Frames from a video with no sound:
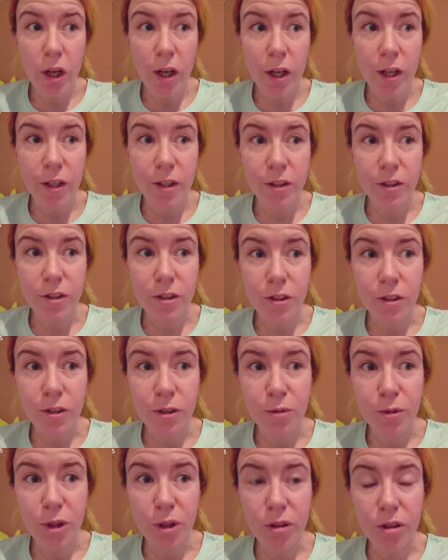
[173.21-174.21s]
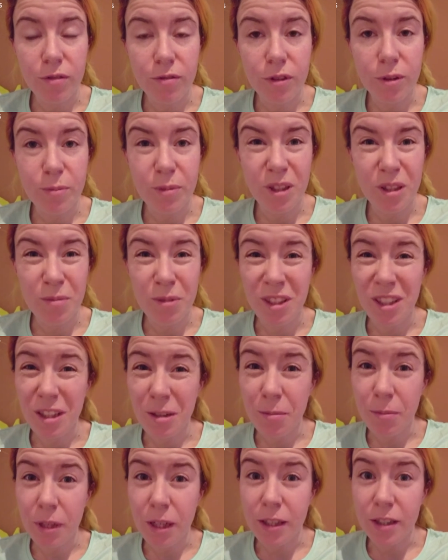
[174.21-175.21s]
and I'm going for the permanent
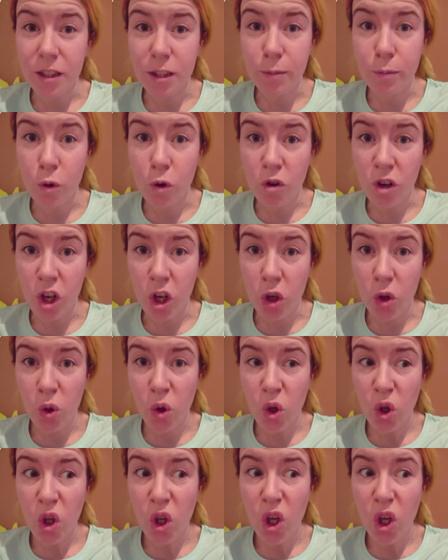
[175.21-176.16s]
implant tomorrow.